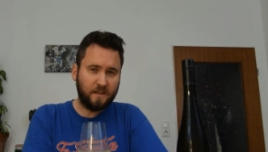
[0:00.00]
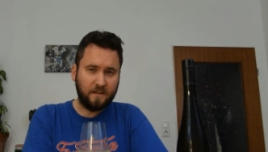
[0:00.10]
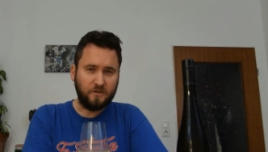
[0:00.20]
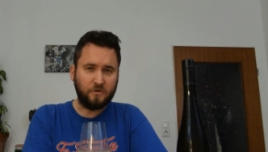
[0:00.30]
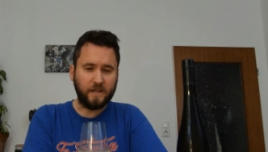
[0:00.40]

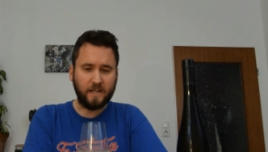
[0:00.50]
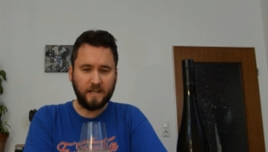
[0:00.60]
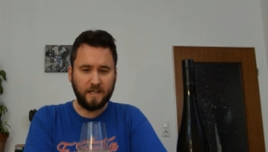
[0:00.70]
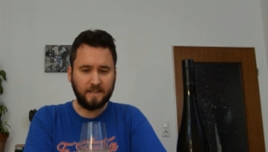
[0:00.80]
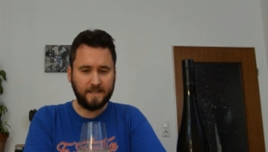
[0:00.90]
drinking
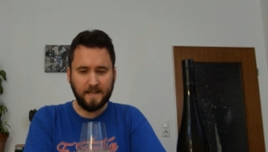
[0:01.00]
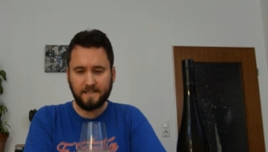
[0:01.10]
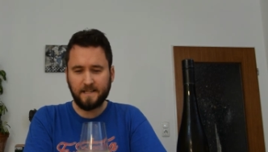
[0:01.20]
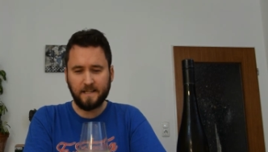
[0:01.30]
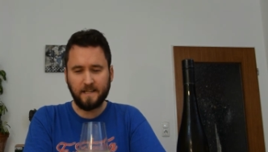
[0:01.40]
it,
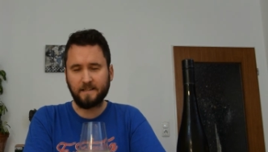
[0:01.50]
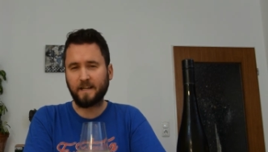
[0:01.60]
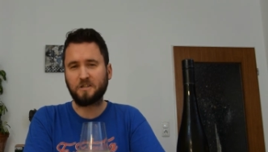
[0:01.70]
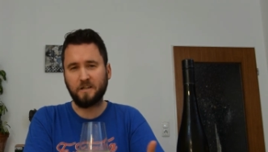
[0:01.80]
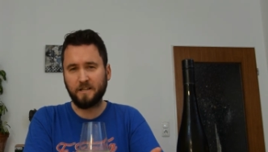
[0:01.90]
tasting it,
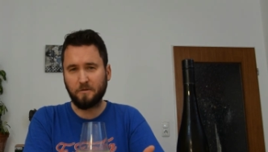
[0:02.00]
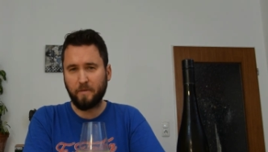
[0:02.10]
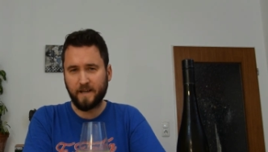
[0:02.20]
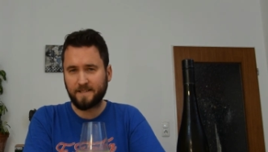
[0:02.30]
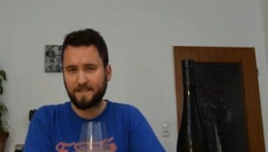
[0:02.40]
actually the
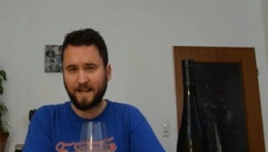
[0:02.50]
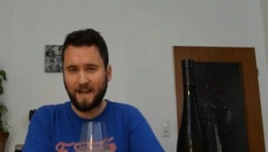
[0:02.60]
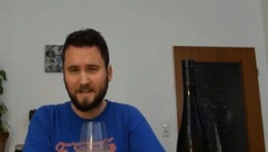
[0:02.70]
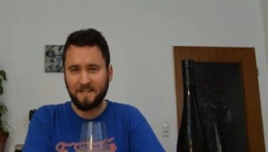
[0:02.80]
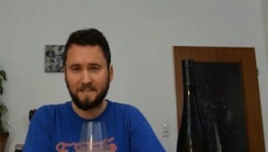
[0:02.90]
best
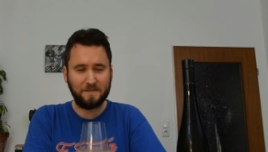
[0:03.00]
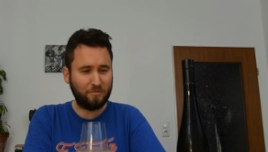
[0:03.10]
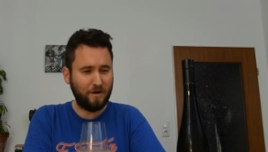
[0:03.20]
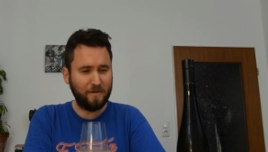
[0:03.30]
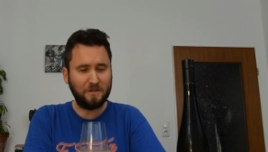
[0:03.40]
idea is
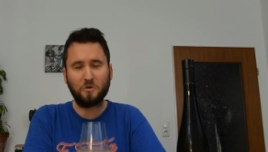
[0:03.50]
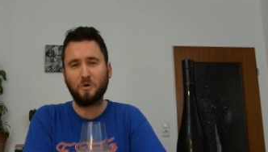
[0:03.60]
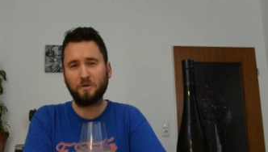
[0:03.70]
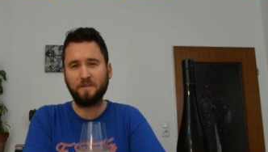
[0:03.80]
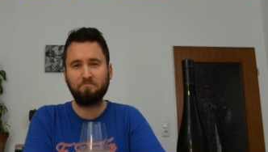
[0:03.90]
probably to
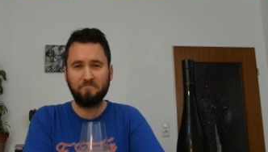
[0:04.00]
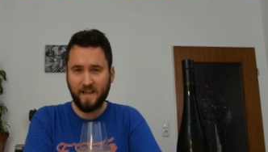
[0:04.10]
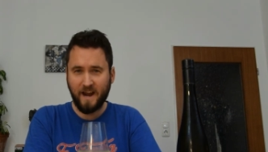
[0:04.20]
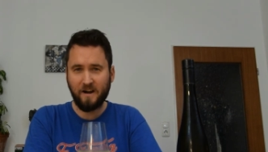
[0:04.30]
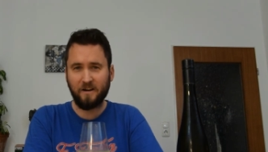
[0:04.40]
go
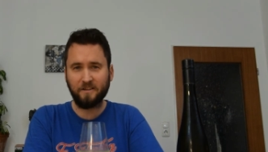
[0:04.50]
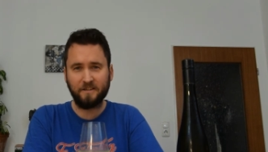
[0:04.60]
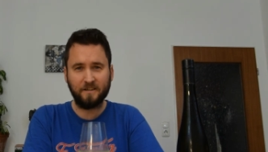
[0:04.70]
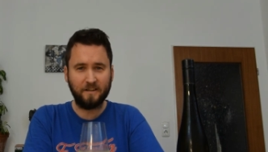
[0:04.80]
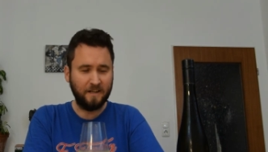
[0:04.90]
there on
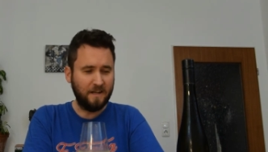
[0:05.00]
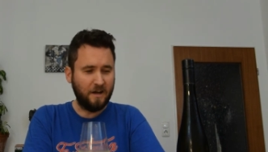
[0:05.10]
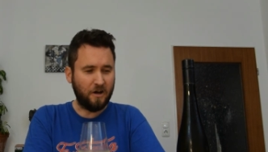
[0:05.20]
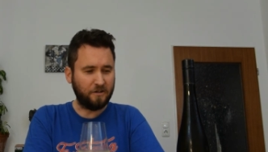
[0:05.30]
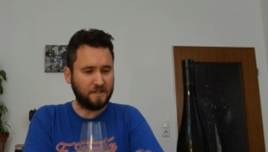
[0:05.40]
the
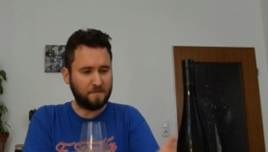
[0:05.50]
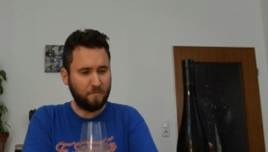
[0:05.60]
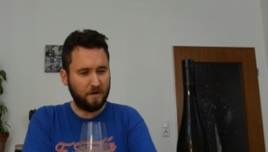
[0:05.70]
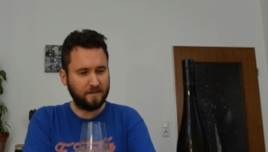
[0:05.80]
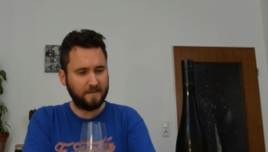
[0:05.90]
on the
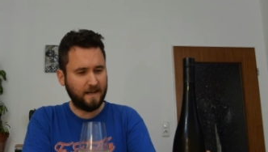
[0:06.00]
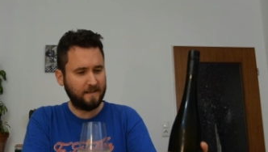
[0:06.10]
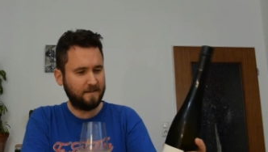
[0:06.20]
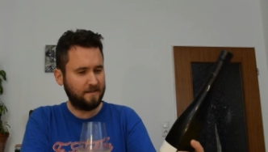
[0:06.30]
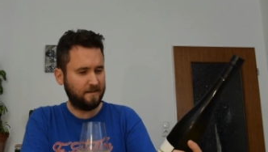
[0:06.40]
spot
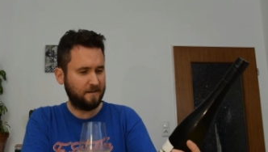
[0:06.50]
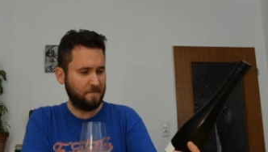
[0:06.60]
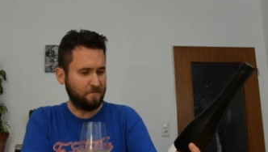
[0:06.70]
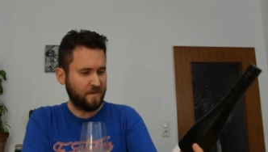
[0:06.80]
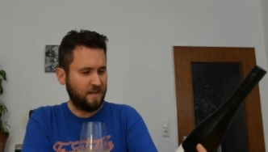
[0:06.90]
at
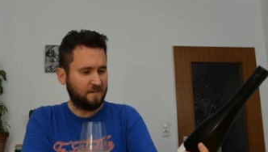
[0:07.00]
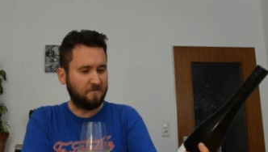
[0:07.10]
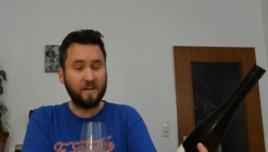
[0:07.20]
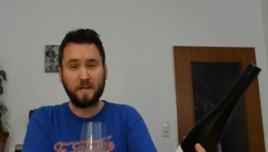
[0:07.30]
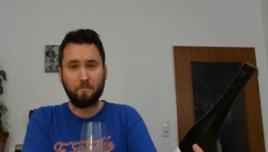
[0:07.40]
the
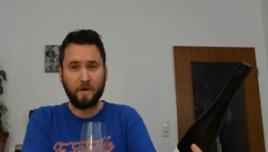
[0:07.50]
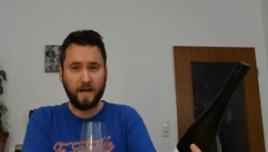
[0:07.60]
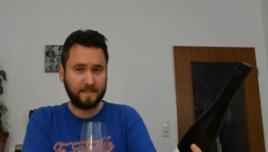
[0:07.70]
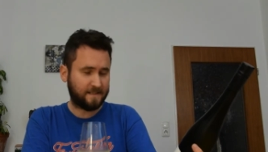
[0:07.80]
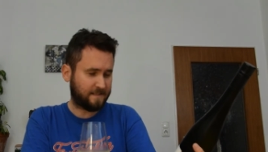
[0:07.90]
Dveri
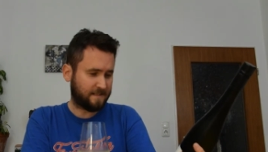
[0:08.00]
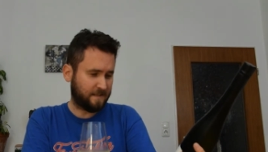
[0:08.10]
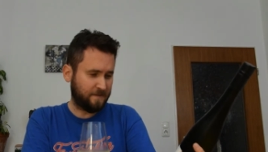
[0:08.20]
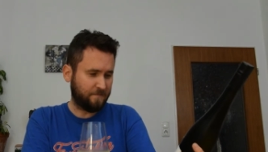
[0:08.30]
Pax